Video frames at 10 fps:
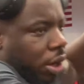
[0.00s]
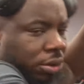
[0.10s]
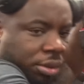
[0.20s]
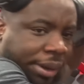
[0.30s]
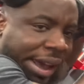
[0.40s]

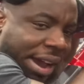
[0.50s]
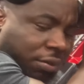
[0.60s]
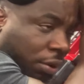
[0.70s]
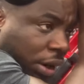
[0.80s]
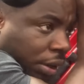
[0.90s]
some calf
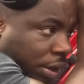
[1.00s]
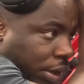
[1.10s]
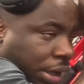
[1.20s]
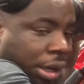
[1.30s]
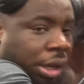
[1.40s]
work.
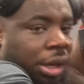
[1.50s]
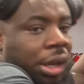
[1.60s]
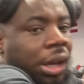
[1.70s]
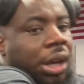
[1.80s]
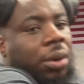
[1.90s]

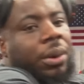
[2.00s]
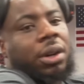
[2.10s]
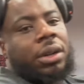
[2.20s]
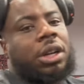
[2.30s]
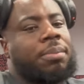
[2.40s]
And we
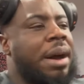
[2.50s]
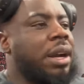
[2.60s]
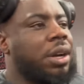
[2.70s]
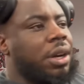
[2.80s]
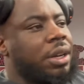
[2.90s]
gonna get up out
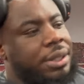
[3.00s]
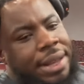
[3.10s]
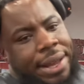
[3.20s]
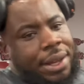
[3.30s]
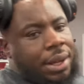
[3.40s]
of here. It's
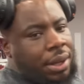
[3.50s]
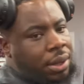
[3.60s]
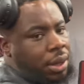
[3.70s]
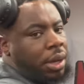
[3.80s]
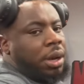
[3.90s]
late,
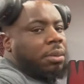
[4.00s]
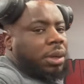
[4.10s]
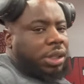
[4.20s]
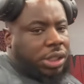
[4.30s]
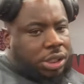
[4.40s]

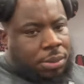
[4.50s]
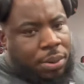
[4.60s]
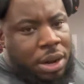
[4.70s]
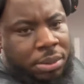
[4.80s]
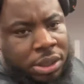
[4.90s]
but it's just a
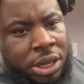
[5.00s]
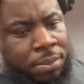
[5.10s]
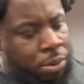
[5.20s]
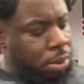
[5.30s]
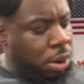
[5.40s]
prime
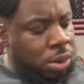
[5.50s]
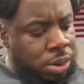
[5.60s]
example, bro.